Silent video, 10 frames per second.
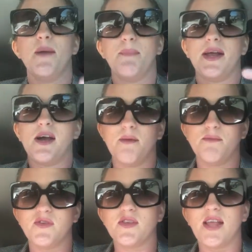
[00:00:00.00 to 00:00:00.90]

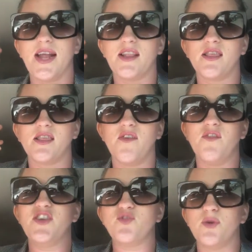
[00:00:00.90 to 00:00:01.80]
becomes like the
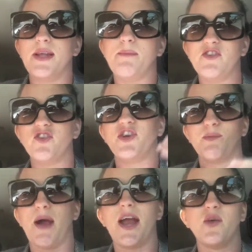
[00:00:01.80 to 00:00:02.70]
visual image in your
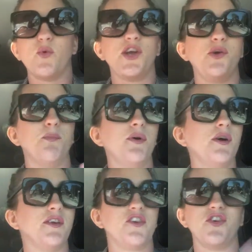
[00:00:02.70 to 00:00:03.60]
mind where you
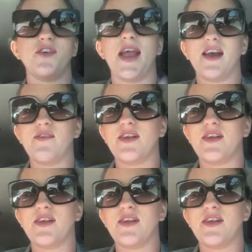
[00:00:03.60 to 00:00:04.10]
put your negative